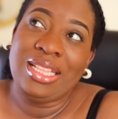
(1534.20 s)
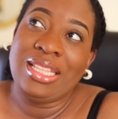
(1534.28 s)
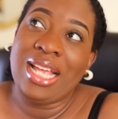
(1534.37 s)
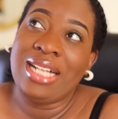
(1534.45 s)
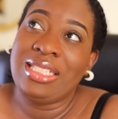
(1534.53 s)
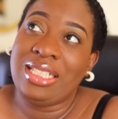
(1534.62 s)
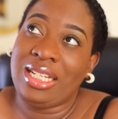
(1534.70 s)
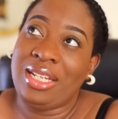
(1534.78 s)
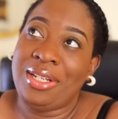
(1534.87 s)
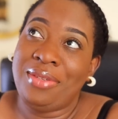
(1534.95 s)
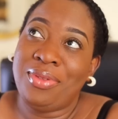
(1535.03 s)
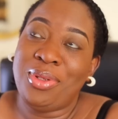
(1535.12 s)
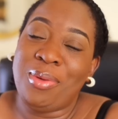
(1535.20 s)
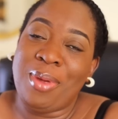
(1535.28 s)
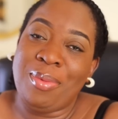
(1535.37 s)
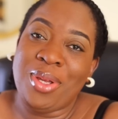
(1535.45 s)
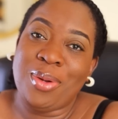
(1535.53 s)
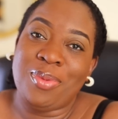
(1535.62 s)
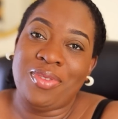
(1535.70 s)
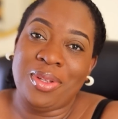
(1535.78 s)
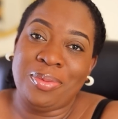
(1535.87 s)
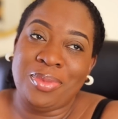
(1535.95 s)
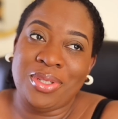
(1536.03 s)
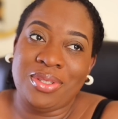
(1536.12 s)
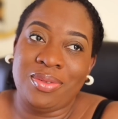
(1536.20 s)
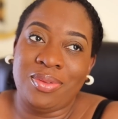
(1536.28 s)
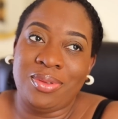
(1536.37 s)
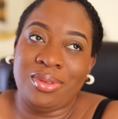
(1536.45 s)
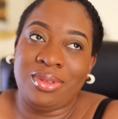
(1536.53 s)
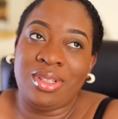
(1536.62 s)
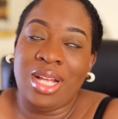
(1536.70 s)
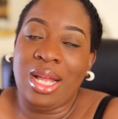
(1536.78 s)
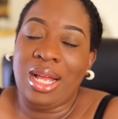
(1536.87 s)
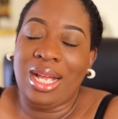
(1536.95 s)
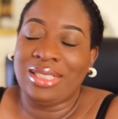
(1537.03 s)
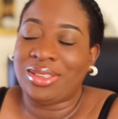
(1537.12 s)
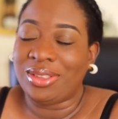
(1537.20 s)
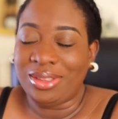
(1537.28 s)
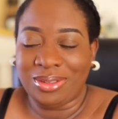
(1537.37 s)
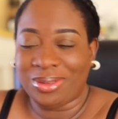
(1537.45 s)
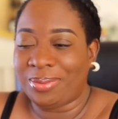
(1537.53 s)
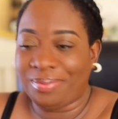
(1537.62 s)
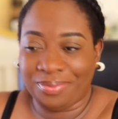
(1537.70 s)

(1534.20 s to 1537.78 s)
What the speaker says: that day, even though my makeup felt beautiful, I just